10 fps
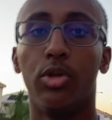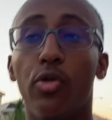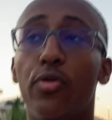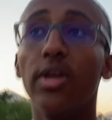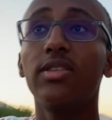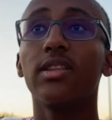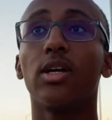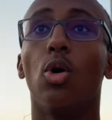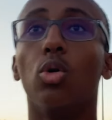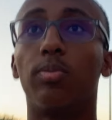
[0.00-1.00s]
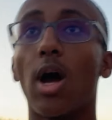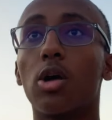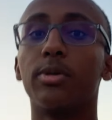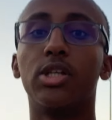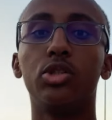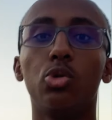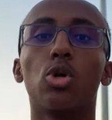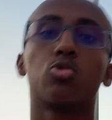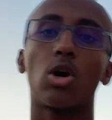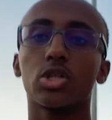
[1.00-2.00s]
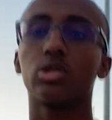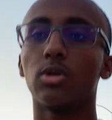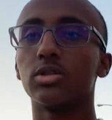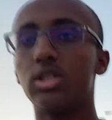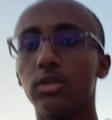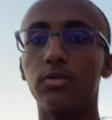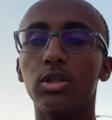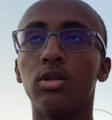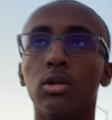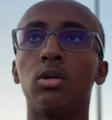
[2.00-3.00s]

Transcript: You think that they hold power because you always watch them on TV.